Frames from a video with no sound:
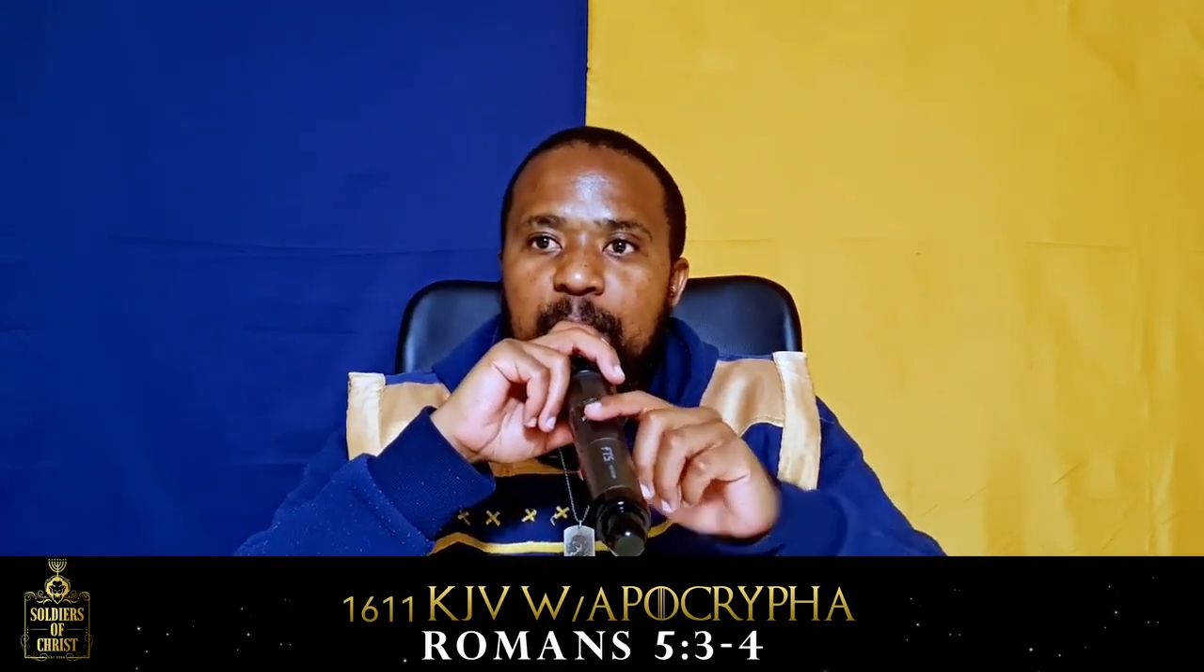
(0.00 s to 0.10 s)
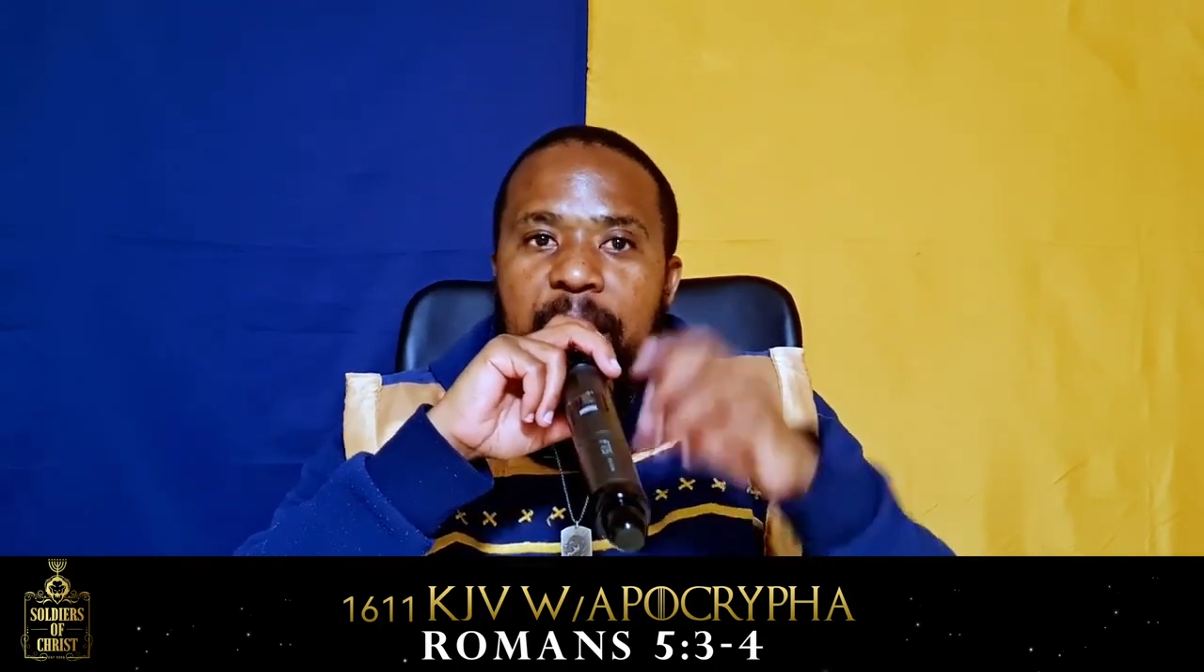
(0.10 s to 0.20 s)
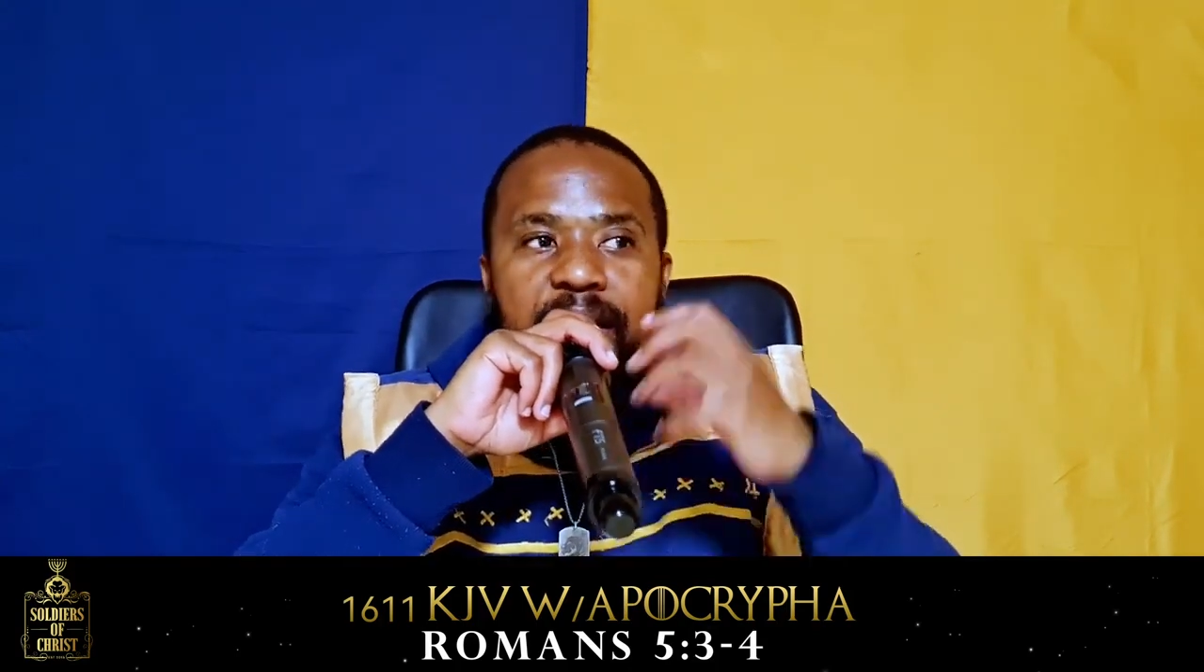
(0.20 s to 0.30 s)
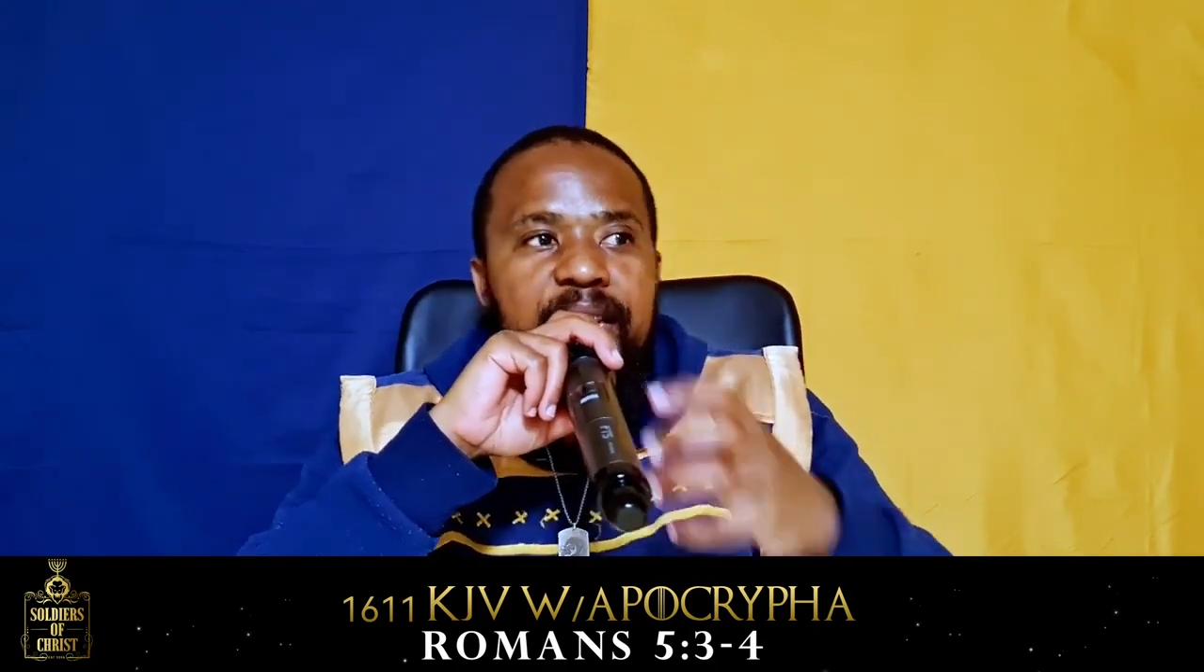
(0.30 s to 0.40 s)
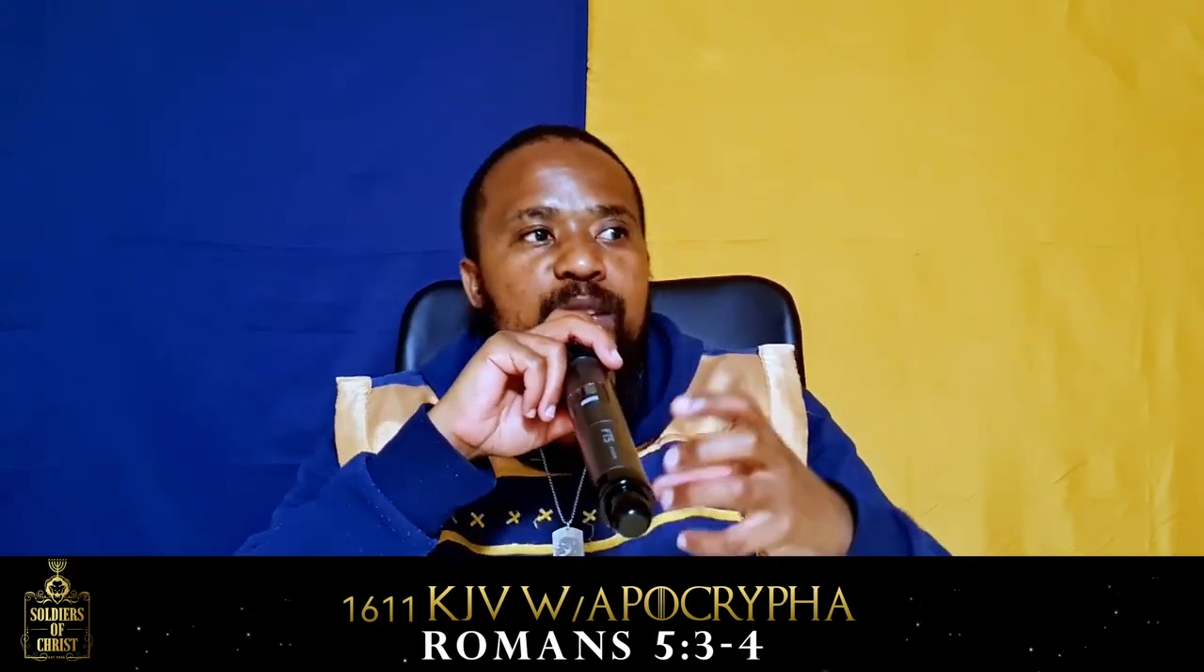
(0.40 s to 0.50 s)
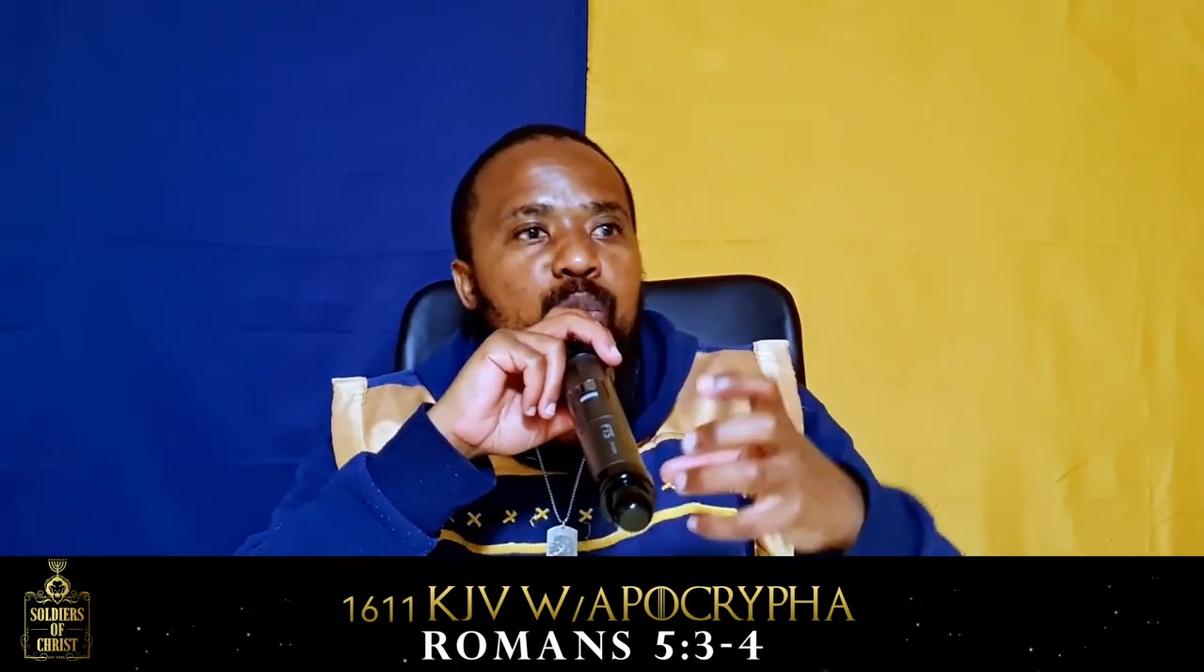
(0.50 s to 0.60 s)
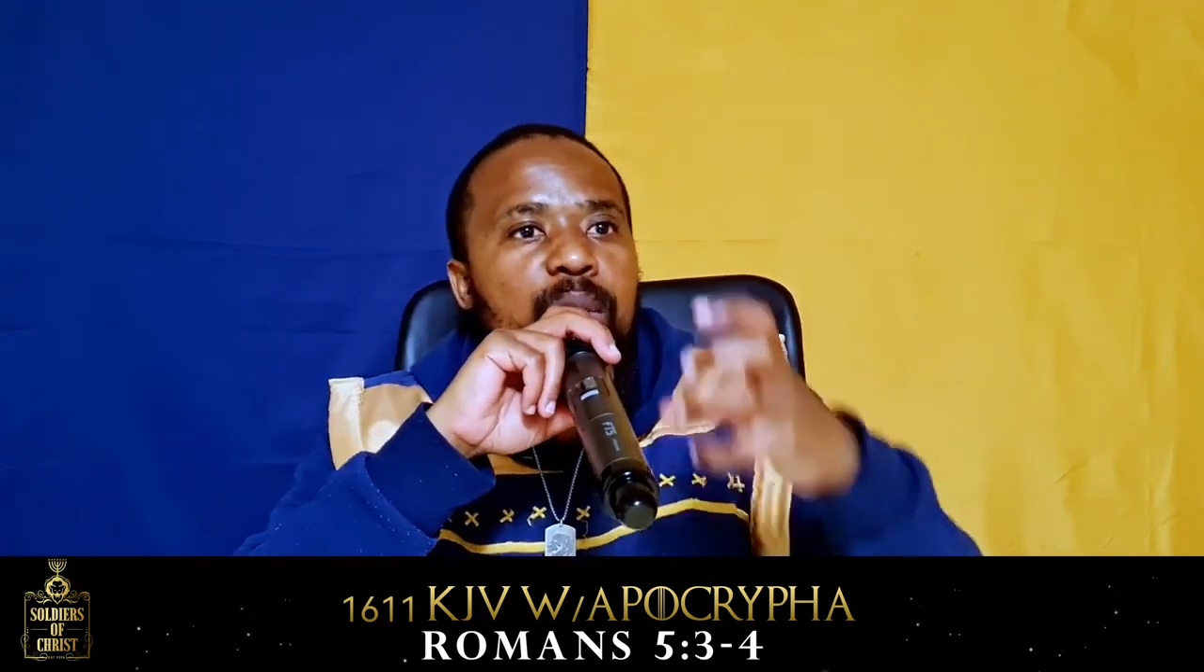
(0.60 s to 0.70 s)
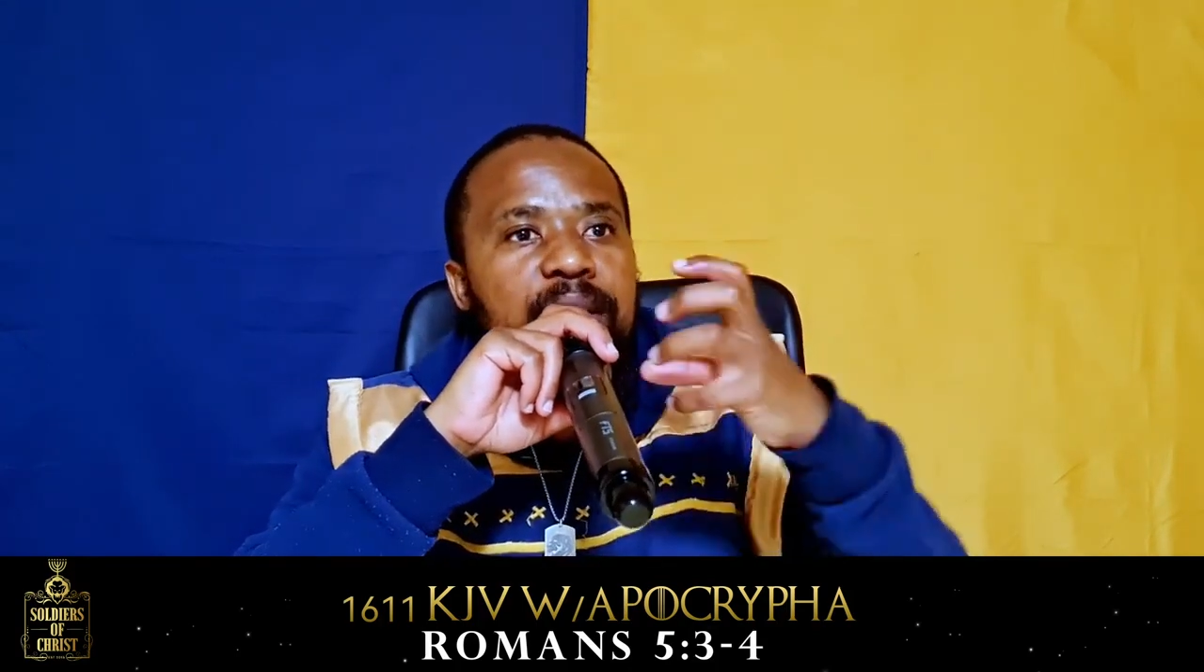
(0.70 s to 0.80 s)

Patience